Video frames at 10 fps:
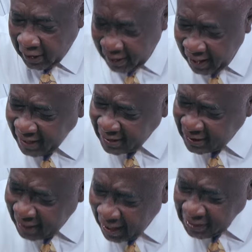Let
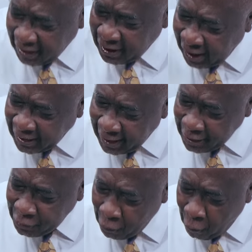nothing
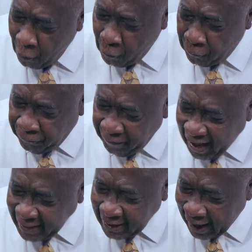hinder you.
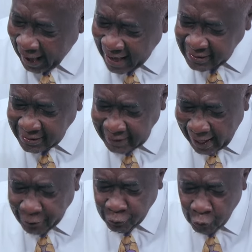Faith has
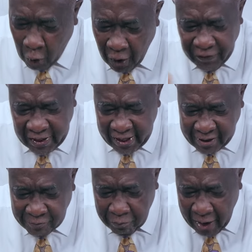not woven
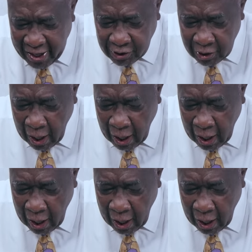its mesh